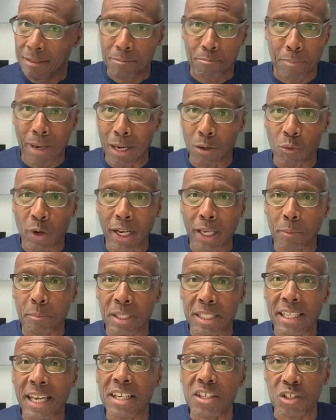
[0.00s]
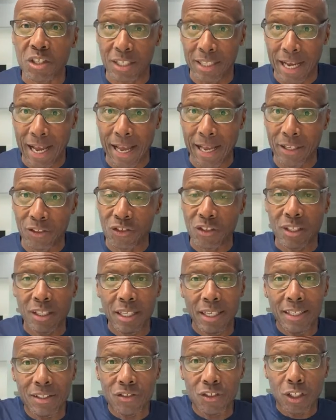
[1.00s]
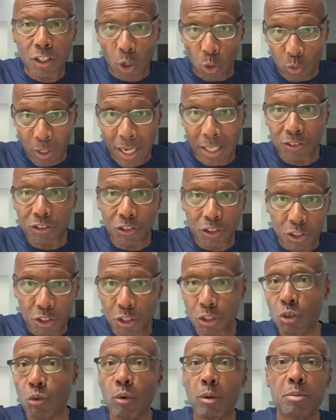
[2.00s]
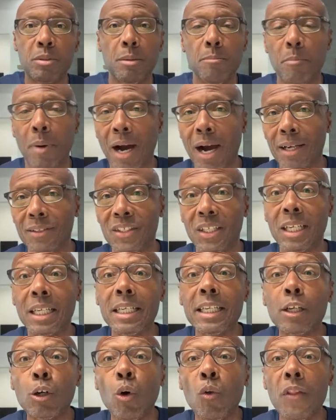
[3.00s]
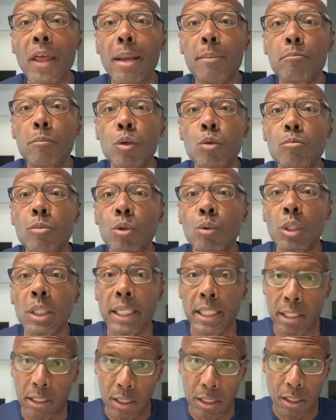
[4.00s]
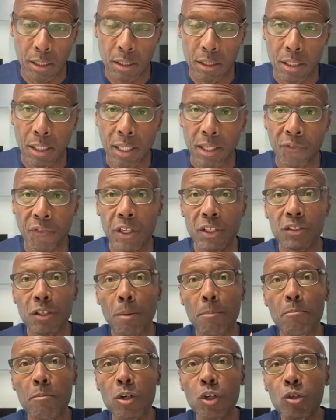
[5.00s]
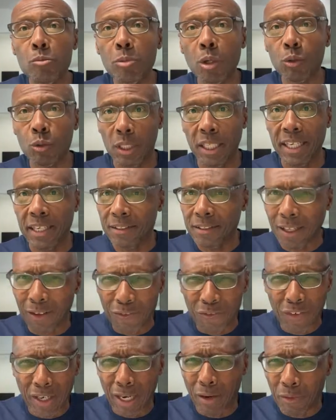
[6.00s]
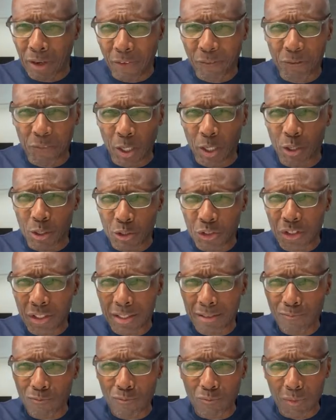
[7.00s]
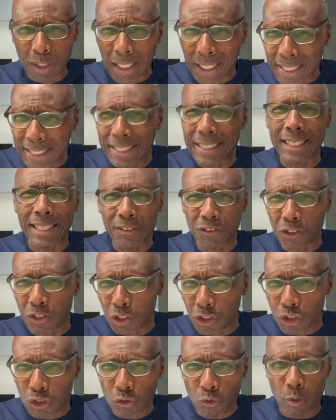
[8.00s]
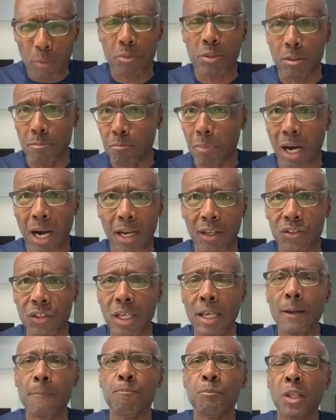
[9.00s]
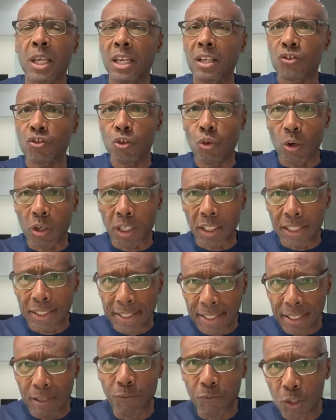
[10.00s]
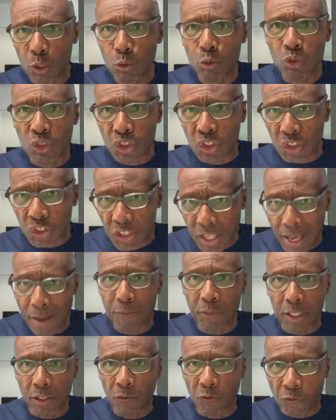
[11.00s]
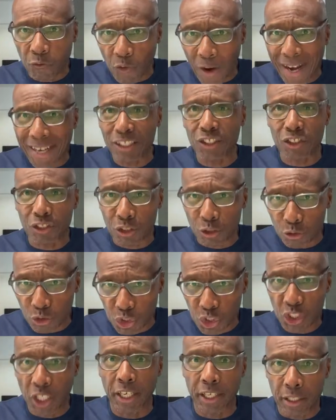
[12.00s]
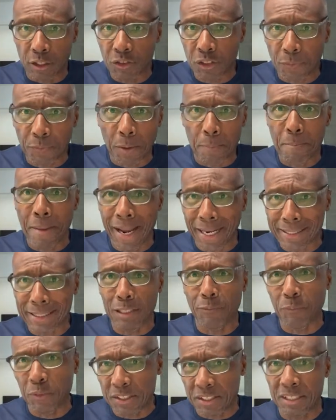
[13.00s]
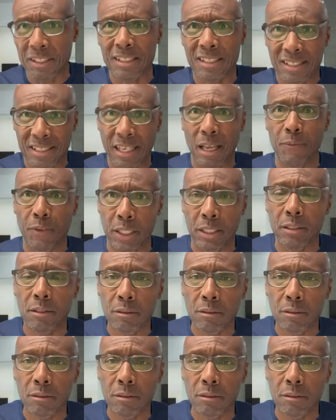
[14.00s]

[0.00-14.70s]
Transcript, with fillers: my recommendation, guys, is to go down to the description box and click on that Moomoo link. There's a Moomoo link. The very first link in the description box is going to give you seven fractional shares of the Magnificent Seven.